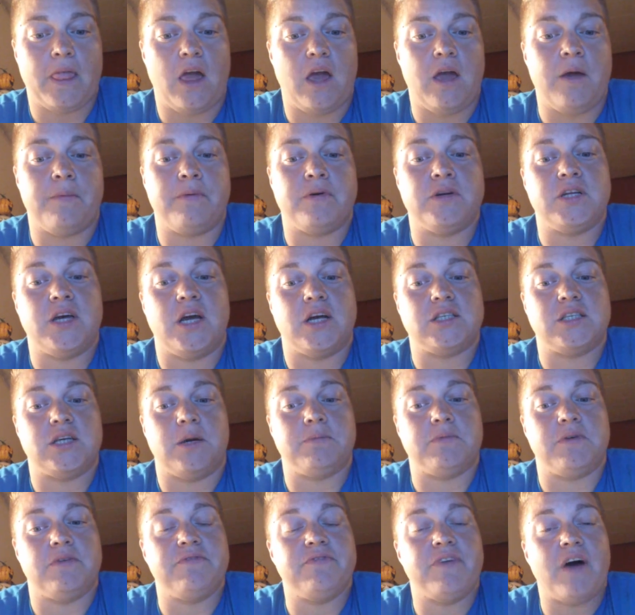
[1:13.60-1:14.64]
It protects
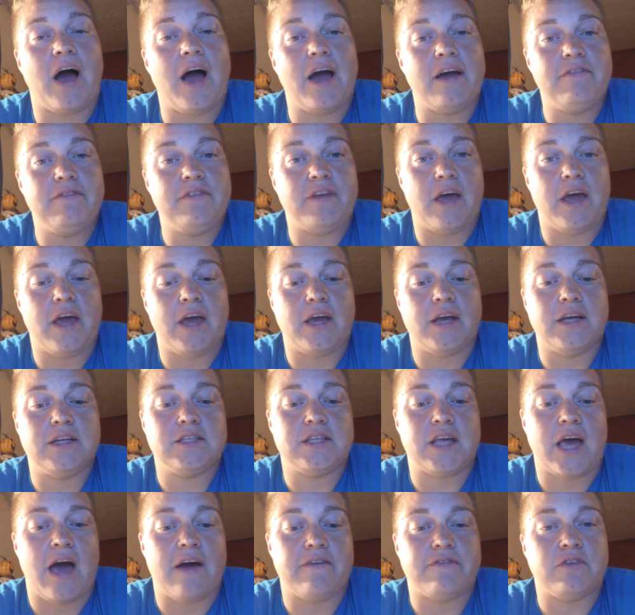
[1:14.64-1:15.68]
up to 5
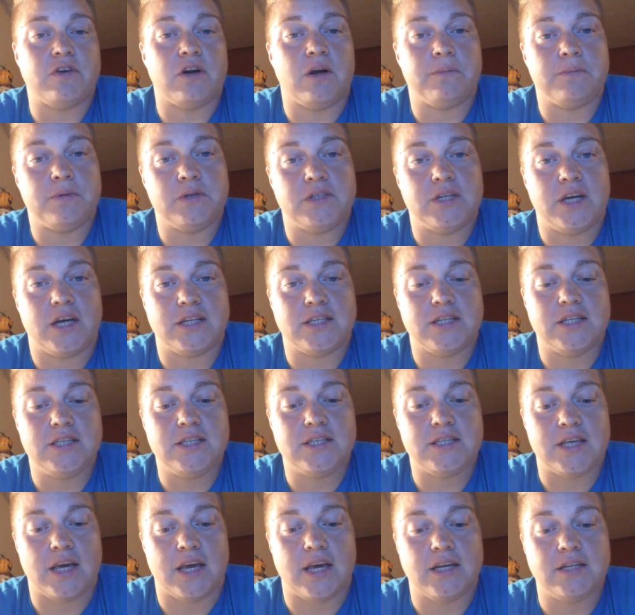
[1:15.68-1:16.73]
days after unprotected
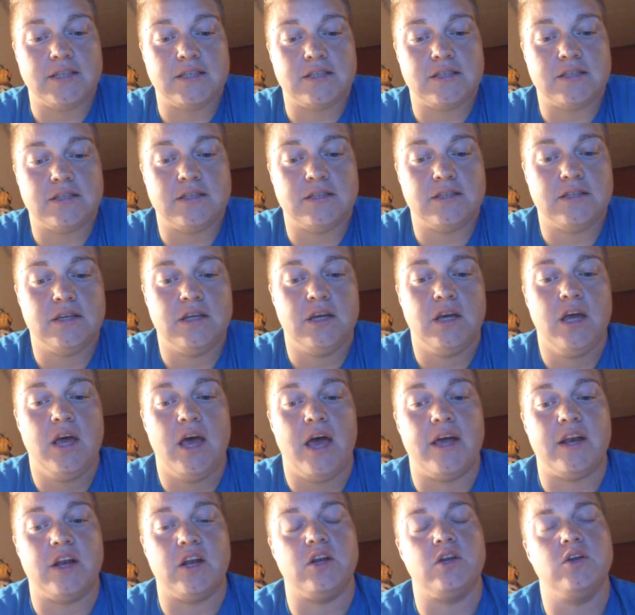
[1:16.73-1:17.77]
sex,
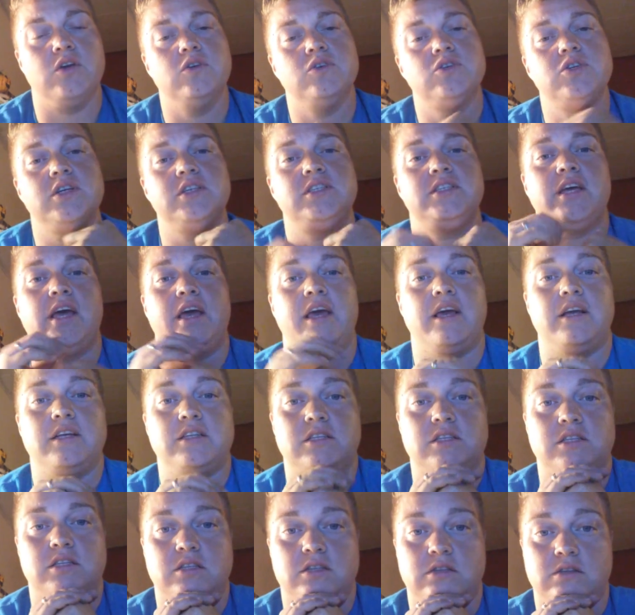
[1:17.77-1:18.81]
and it usually
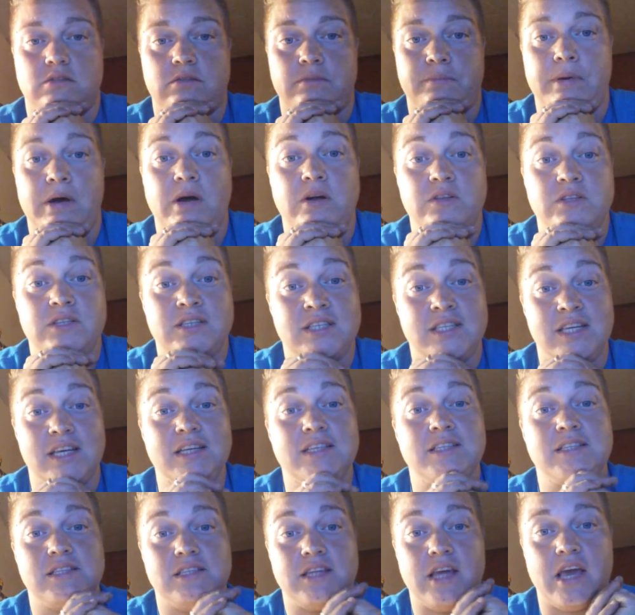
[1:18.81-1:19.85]
takes about
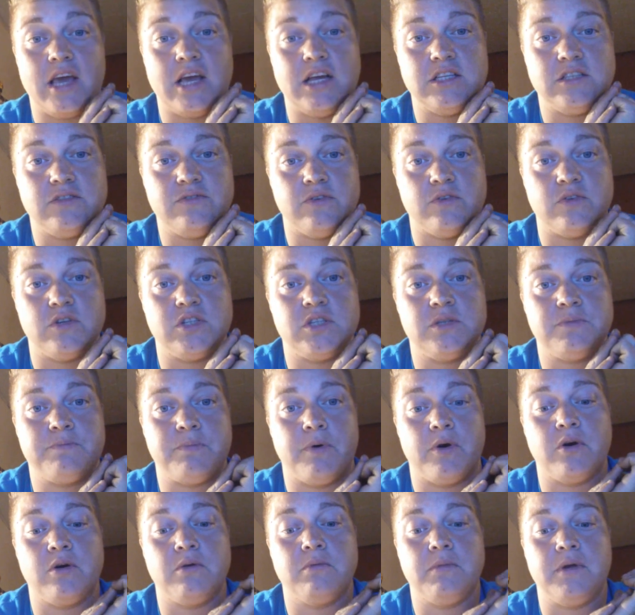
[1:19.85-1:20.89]
6 days for the
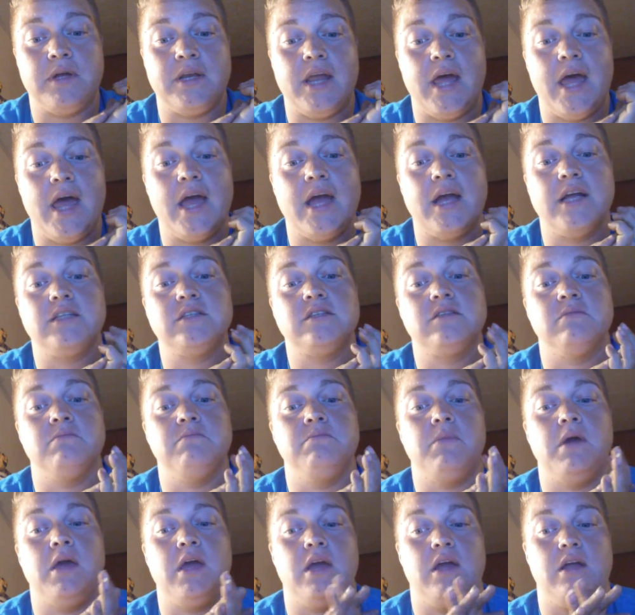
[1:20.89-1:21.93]
sperm and egg to
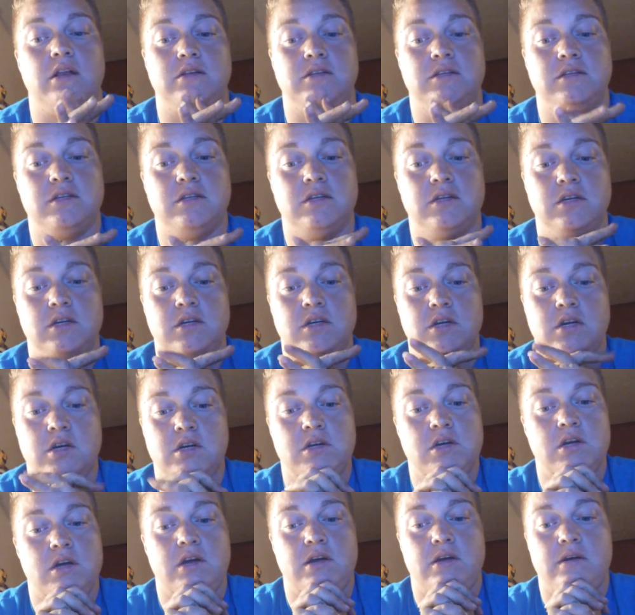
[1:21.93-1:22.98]
meet
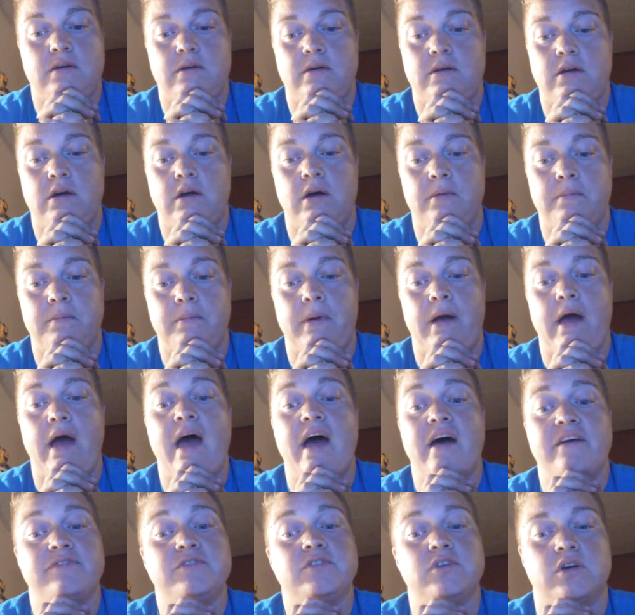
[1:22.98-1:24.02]

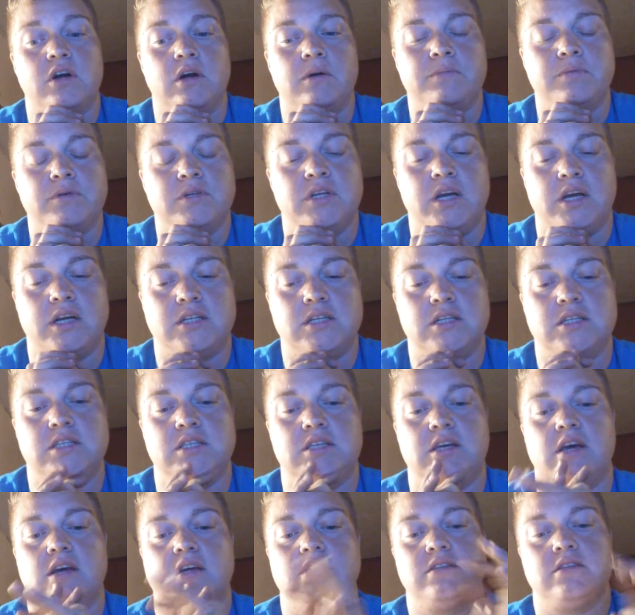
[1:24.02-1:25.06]
after unprotected
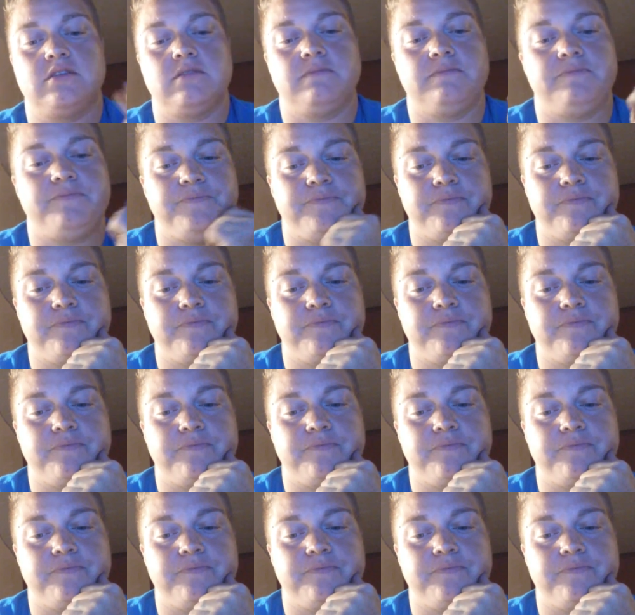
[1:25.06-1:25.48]
sex.